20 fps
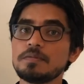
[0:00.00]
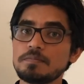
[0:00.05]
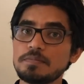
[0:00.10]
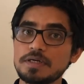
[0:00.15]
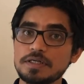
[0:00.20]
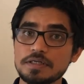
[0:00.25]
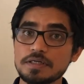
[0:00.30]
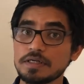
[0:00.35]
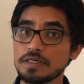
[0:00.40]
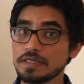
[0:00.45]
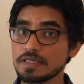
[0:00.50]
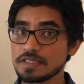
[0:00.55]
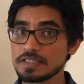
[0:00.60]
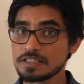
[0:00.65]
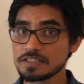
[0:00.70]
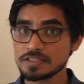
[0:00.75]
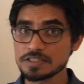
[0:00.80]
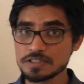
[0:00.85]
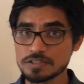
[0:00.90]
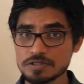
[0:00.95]
But
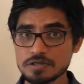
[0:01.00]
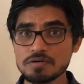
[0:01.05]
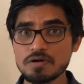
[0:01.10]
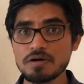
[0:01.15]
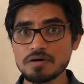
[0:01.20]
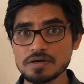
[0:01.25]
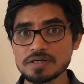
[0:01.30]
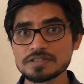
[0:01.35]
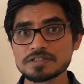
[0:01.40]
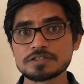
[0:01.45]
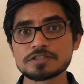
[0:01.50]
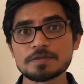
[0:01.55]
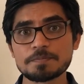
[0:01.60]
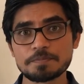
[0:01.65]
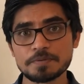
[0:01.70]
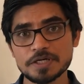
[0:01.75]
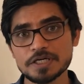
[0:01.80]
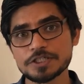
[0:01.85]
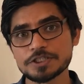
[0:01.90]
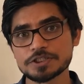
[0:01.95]
it's just not only the
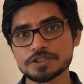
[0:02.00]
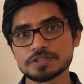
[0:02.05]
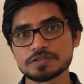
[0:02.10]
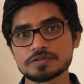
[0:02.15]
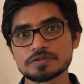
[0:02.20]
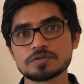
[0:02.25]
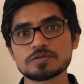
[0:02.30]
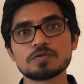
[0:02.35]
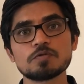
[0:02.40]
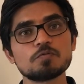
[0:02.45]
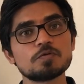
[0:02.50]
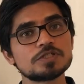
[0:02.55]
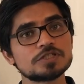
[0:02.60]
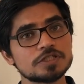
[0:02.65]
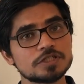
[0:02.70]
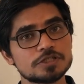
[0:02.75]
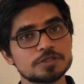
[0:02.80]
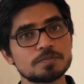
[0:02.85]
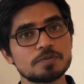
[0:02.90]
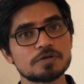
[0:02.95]
depression which
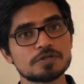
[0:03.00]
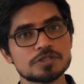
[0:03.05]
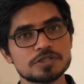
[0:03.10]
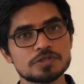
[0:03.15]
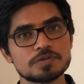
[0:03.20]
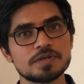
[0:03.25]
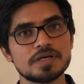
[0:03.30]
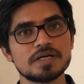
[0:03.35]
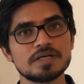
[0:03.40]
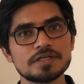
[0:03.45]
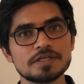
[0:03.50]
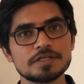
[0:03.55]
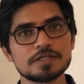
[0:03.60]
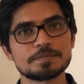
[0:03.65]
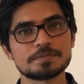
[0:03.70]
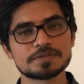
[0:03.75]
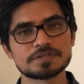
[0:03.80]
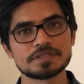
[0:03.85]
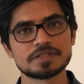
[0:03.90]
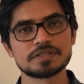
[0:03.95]
responds to
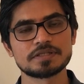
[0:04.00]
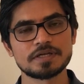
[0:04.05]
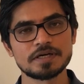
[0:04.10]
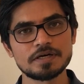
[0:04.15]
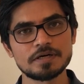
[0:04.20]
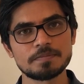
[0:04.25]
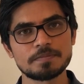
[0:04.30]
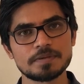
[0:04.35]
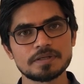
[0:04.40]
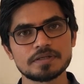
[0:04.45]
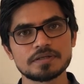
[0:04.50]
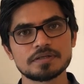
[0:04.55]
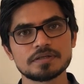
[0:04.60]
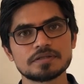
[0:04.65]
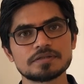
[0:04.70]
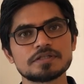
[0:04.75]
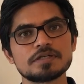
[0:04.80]
antidepressant therapy.